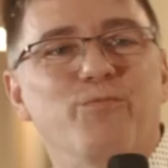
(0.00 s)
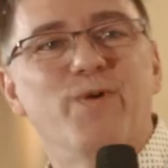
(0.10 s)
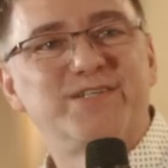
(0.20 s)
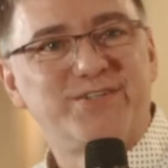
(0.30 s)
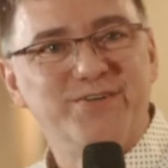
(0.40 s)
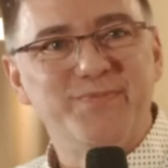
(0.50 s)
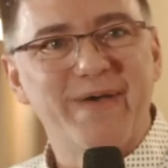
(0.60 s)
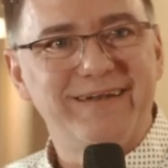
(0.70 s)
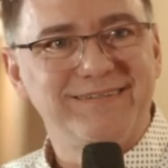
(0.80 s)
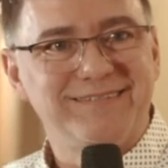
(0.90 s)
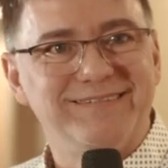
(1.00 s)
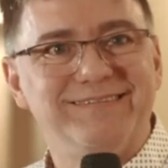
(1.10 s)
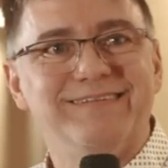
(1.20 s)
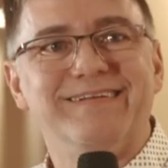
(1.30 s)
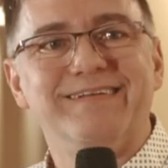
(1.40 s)
rescued
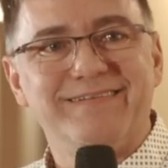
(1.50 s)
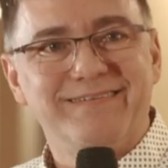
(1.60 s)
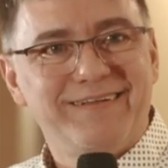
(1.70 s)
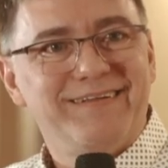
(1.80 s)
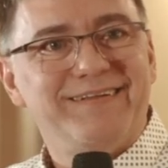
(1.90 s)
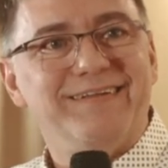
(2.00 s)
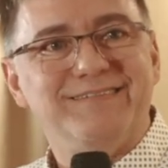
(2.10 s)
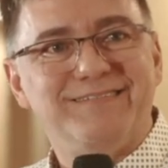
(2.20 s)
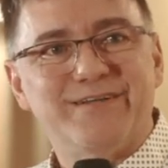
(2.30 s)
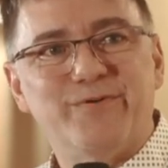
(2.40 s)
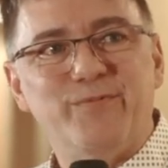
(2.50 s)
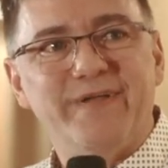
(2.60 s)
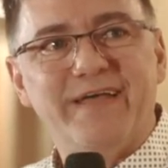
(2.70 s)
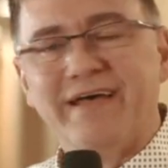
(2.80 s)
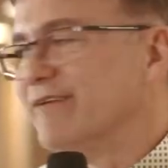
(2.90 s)
Madison, and so
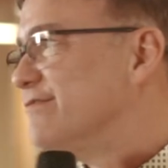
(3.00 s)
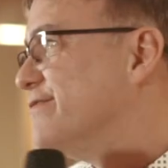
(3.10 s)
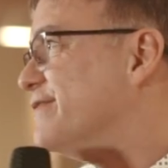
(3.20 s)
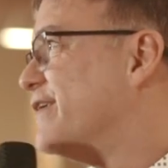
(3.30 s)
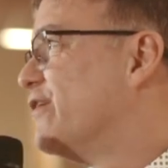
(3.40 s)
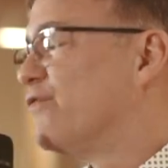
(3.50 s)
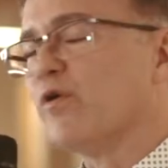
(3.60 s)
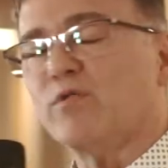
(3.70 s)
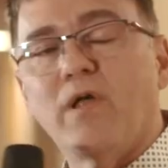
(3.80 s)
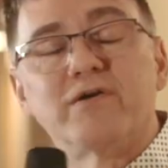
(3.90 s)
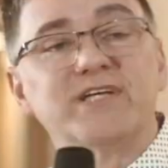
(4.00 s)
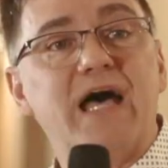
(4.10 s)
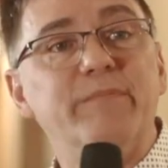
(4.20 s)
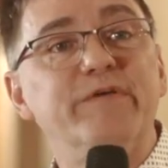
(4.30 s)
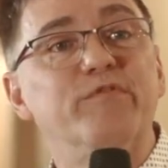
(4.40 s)
we have, for a long
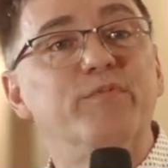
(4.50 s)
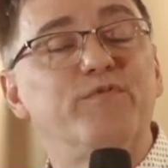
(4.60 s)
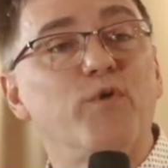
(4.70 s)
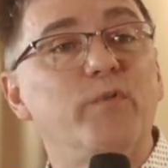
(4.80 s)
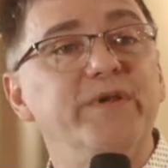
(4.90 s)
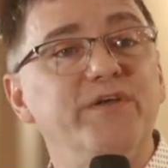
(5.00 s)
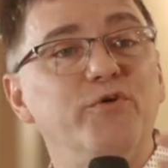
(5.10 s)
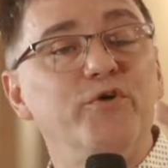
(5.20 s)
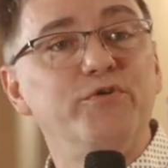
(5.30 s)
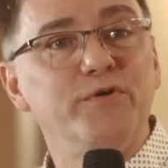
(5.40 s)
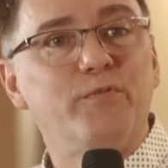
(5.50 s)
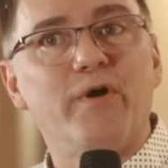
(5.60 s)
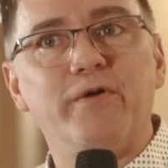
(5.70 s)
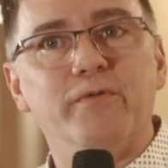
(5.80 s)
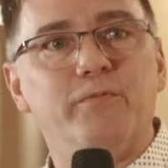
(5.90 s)
time, even before we knew who you
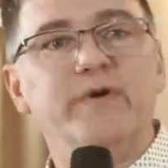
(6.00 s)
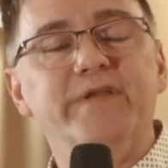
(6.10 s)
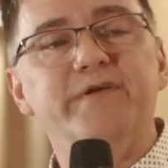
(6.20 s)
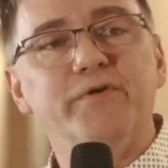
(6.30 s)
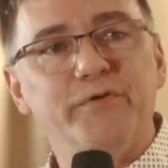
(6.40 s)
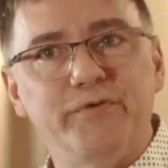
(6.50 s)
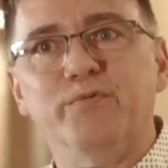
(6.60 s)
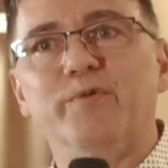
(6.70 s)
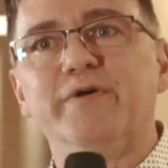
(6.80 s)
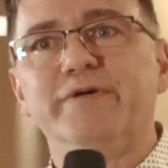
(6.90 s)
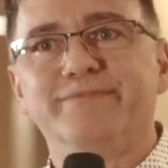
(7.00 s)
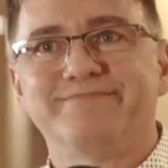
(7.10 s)
were, we knew who you were.